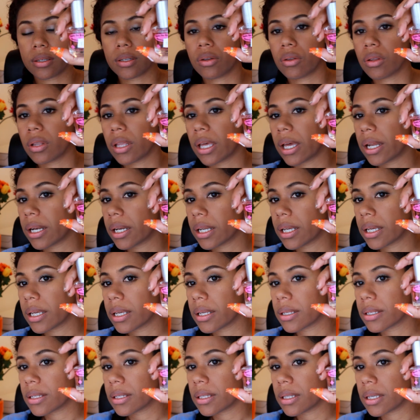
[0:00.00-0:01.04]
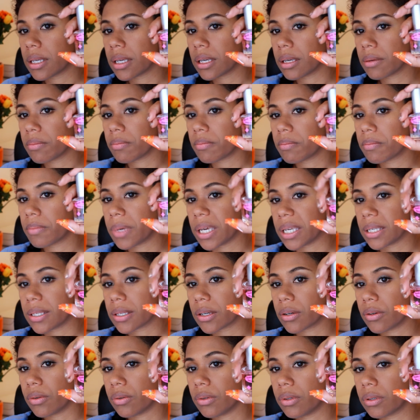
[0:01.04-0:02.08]
So that is the base
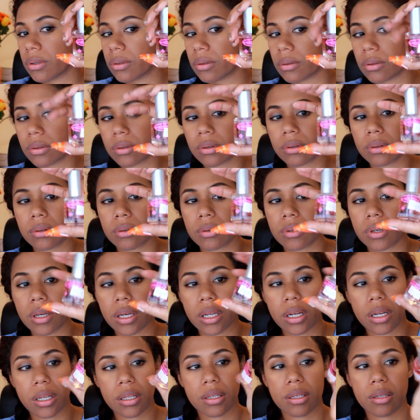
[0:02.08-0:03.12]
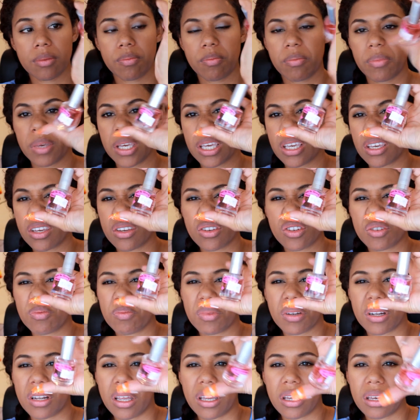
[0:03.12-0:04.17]
coat, and it's pinkish,
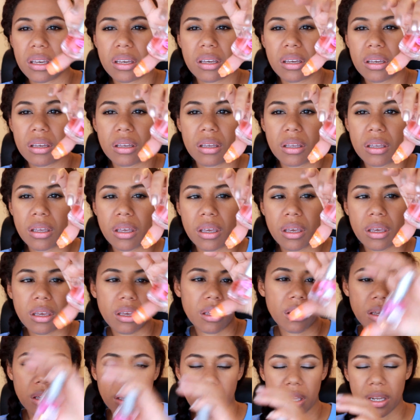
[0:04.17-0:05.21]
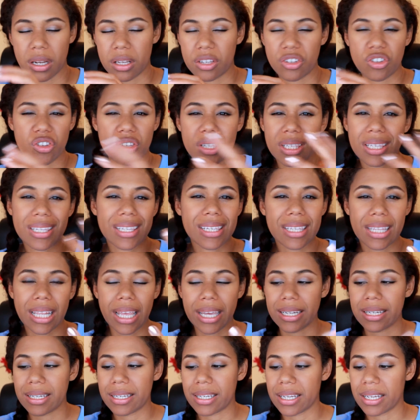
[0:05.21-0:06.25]
but like it is just a
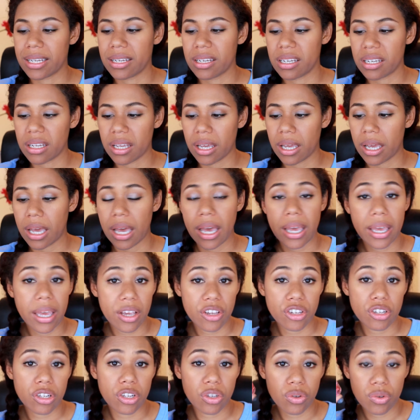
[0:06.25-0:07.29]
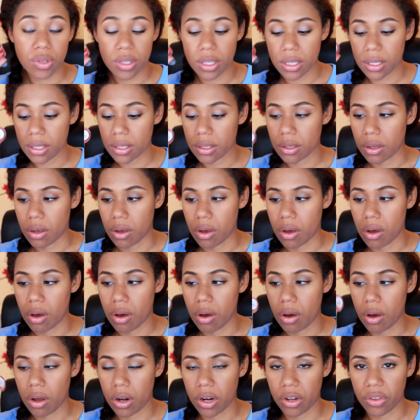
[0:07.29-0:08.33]
slight tint. I actually use this
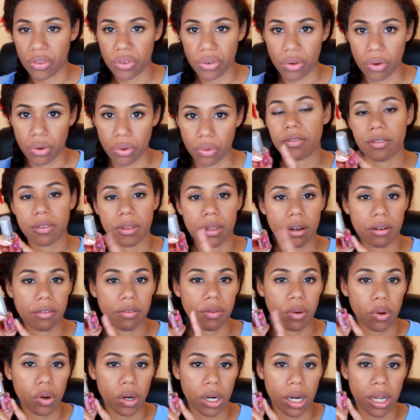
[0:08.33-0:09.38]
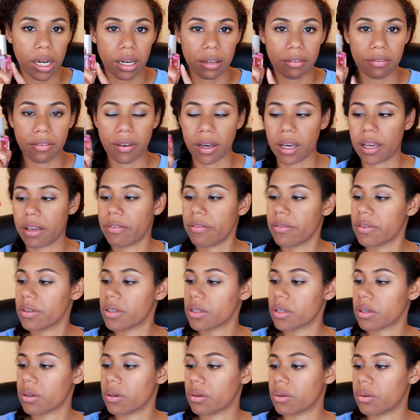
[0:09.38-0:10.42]
on its own. They're $4.95,
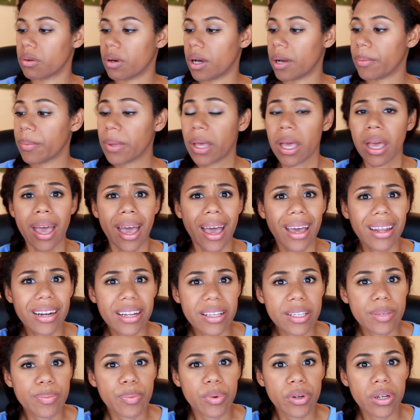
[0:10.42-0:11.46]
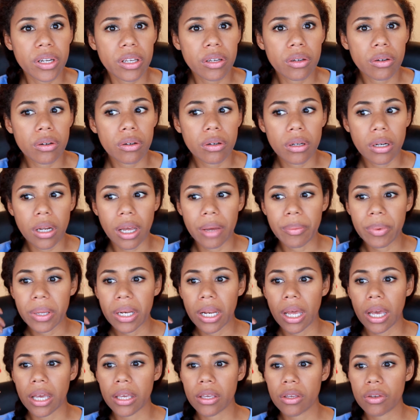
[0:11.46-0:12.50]
so and it's pretty good. I
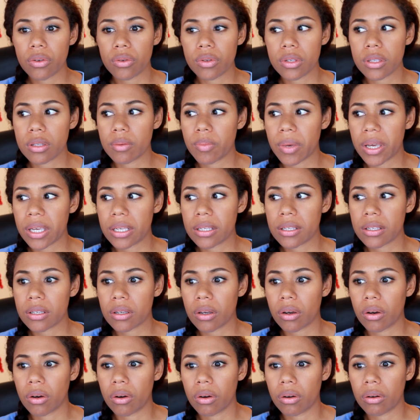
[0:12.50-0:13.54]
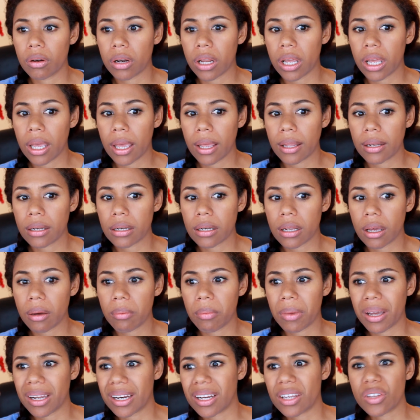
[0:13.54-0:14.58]
mean, I used the base coat, and
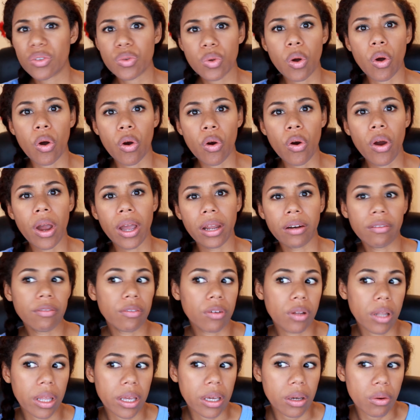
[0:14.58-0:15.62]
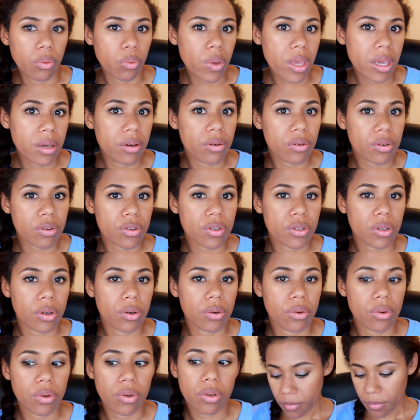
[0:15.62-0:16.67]
my nails were alright for like a week or
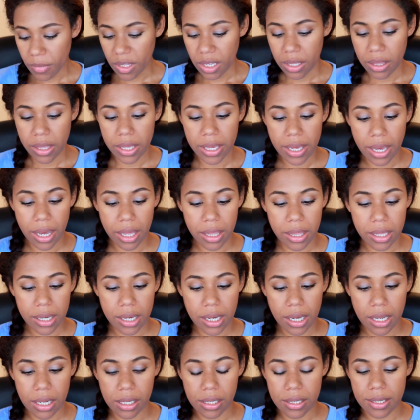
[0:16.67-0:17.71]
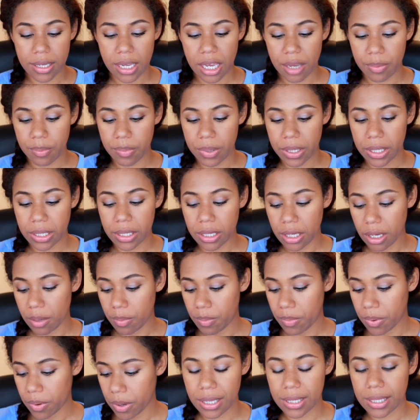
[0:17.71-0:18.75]
so. The other colors I picked
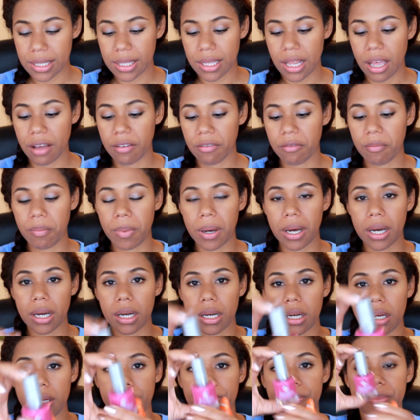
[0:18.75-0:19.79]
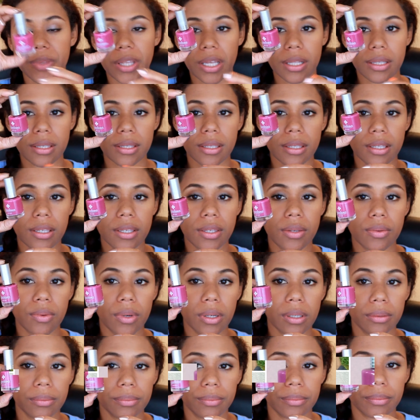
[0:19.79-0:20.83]
up is Love Bug. That's this
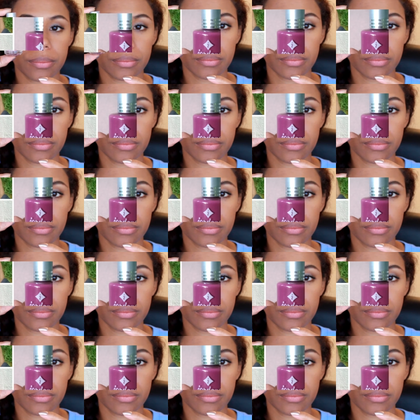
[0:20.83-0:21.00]
one.